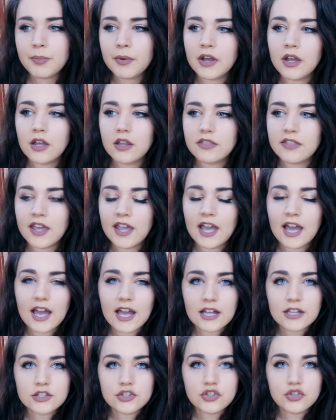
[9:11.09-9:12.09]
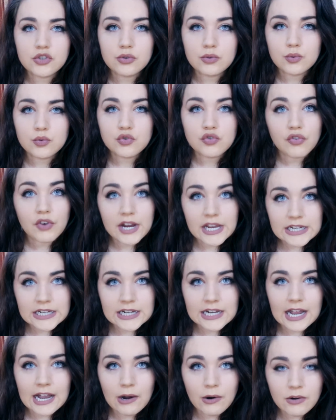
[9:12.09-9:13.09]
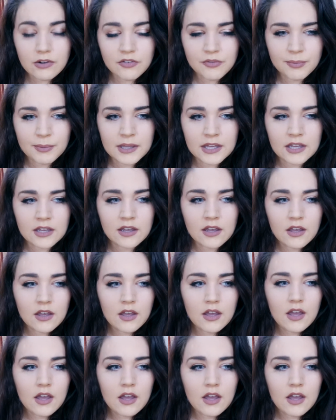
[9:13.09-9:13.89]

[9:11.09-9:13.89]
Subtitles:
But they had to drain it out of me,